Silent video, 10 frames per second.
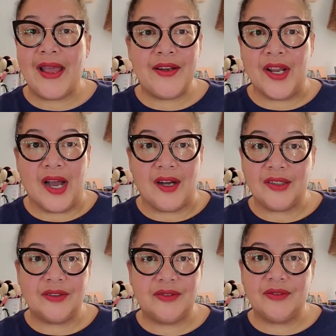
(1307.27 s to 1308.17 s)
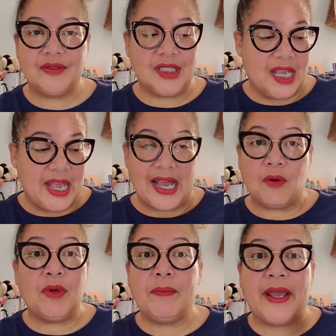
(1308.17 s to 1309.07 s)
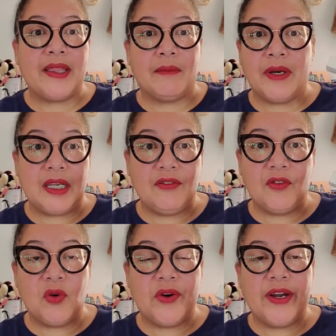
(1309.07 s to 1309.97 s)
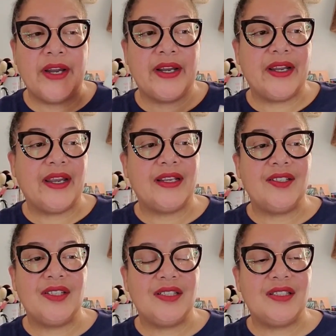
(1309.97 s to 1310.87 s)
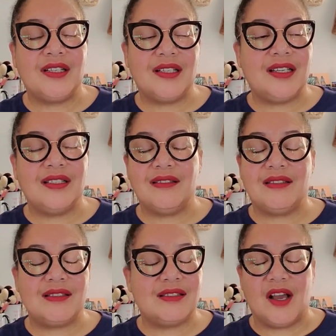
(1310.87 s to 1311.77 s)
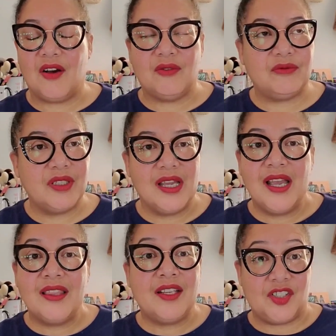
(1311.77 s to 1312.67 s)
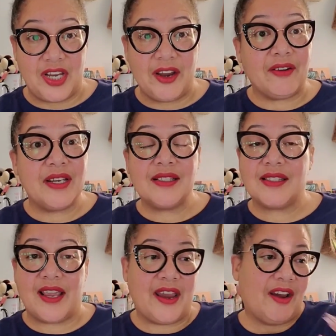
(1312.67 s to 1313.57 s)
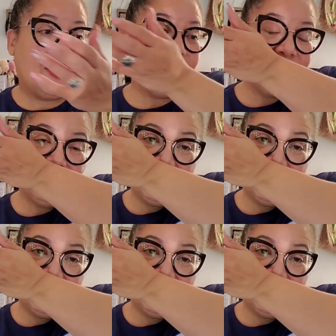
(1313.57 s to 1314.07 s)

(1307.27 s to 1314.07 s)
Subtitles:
no. I wouldn't pay the money for it. It's just... it's... no. The cherry is there.